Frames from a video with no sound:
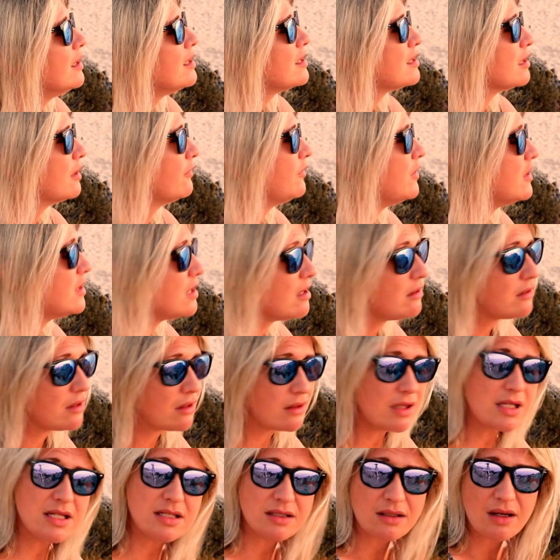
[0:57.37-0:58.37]
So if you don't
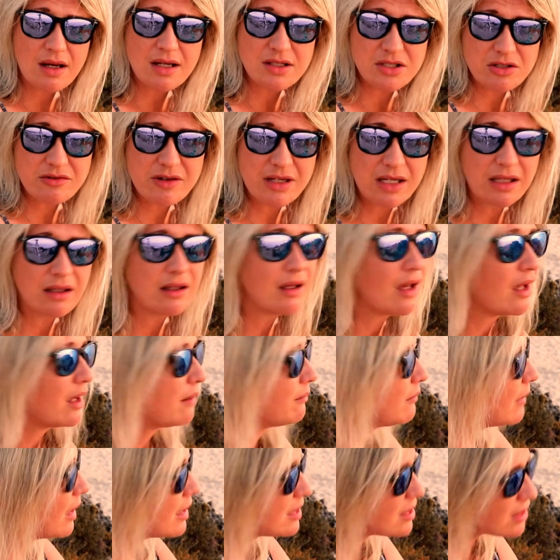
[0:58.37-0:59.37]
know these guys already,
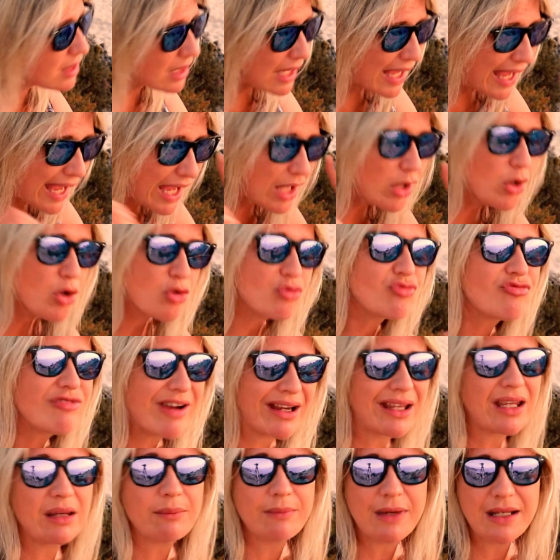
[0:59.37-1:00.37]
I cannot
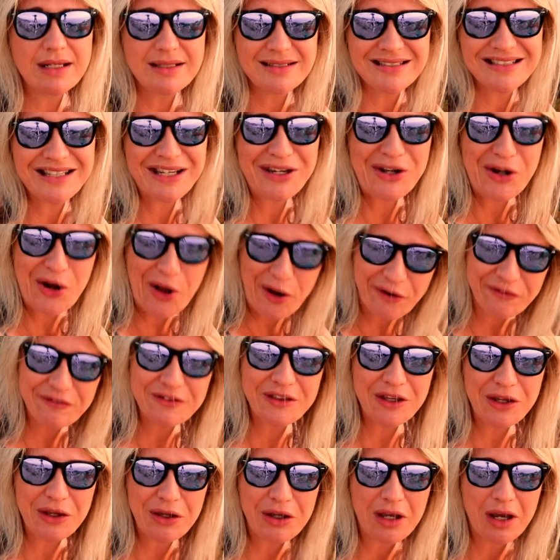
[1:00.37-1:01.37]
recommend enough
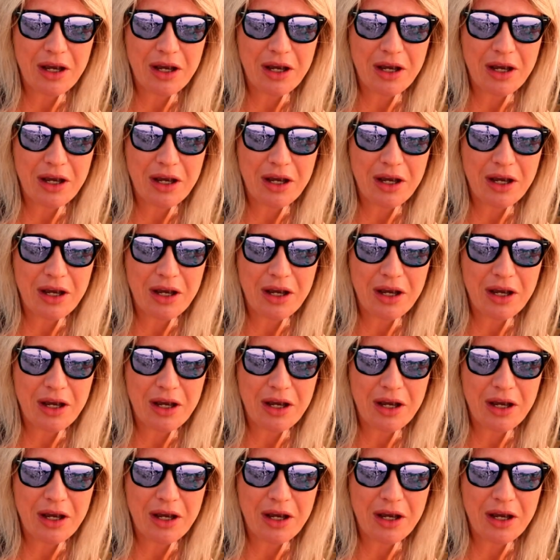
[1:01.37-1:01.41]
that you